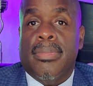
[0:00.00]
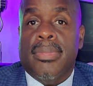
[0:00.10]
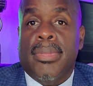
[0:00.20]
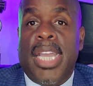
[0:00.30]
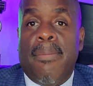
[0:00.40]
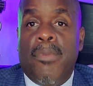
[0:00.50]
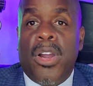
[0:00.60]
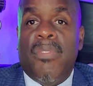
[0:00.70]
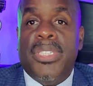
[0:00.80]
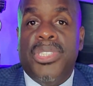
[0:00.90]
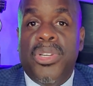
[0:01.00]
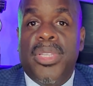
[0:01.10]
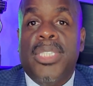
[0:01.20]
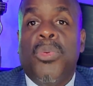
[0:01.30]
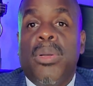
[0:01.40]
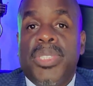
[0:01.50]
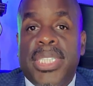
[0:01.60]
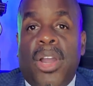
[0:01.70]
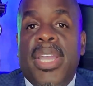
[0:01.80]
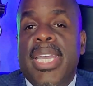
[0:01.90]
If more of us do this, we will
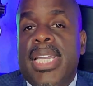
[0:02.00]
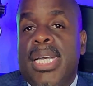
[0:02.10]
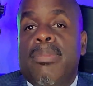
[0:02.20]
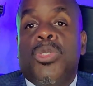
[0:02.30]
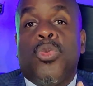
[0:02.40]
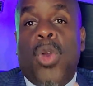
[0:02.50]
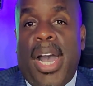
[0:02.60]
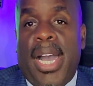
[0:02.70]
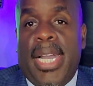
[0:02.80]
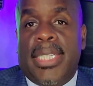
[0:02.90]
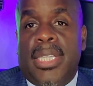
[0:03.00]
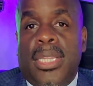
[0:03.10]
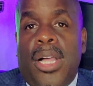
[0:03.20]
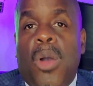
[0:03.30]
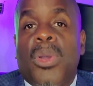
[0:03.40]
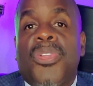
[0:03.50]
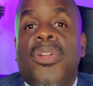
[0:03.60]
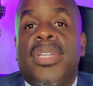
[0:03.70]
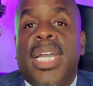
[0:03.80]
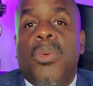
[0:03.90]
see our incomes rise along with our
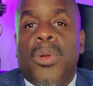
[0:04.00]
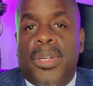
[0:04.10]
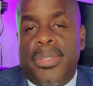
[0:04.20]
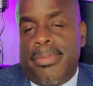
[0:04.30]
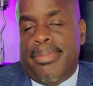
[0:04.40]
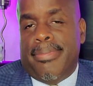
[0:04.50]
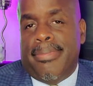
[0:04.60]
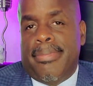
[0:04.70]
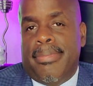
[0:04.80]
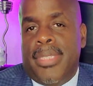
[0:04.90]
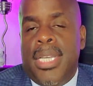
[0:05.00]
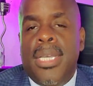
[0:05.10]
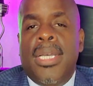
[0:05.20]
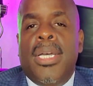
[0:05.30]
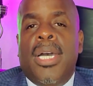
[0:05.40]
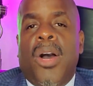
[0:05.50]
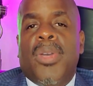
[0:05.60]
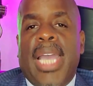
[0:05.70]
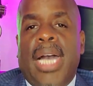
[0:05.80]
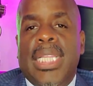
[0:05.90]
net worth.
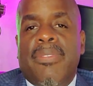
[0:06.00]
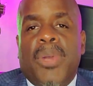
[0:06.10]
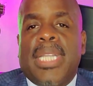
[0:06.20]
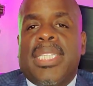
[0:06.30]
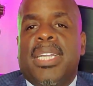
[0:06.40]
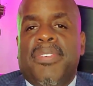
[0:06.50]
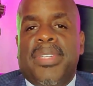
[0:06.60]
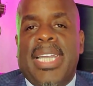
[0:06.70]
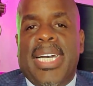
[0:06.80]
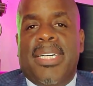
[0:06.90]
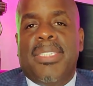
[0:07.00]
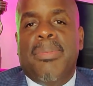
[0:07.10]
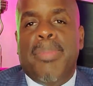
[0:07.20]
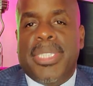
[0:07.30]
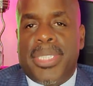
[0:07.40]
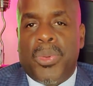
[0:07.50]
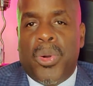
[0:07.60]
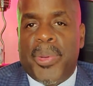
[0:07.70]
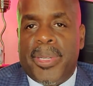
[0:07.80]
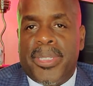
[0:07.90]
Okay, I'll leave it right there for now, business
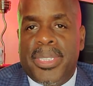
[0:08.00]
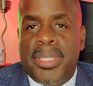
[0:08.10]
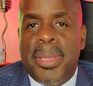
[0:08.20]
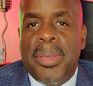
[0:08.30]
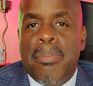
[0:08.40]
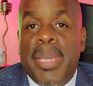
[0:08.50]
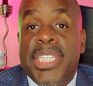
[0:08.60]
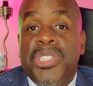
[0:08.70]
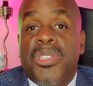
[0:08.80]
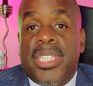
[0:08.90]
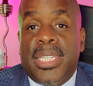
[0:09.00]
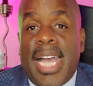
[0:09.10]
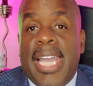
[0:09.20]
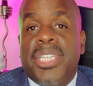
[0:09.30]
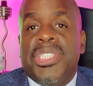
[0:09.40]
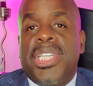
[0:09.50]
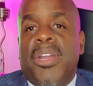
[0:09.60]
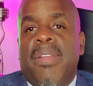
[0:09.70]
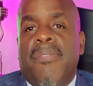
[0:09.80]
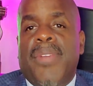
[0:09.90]
warriors. Be sure to like,
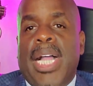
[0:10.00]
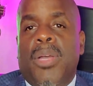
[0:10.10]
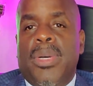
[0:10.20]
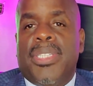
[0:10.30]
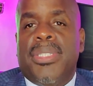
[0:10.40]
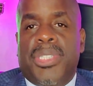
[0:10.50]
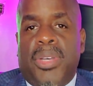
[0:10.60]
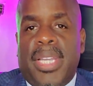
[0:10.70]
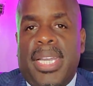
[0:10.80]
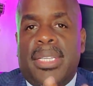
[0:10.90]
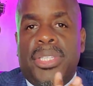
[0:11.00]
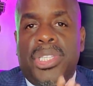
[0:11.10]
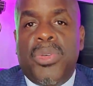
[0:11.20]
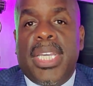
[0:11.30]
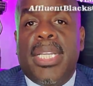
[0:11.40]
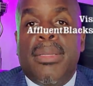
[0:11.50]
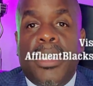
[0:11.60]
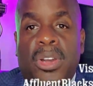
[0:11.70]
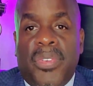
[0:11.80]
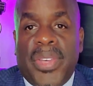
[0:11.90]
share, and follow us so that you get
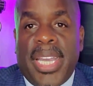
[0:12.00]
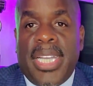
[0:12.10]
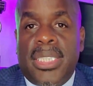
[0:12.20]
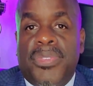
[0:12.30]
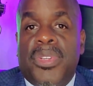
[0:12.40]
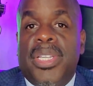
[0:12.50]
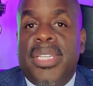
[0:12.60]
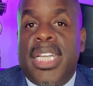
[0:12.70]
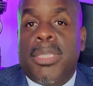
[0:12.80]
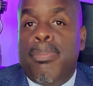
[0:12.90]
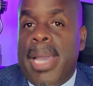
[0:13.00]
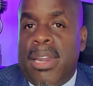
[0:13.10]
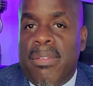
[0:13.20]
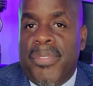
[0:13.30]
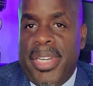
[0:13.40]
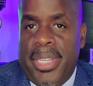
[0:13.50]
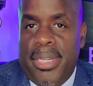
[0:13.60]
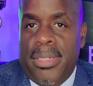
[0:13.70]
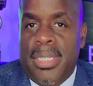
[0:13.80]
notifications for the next battle video.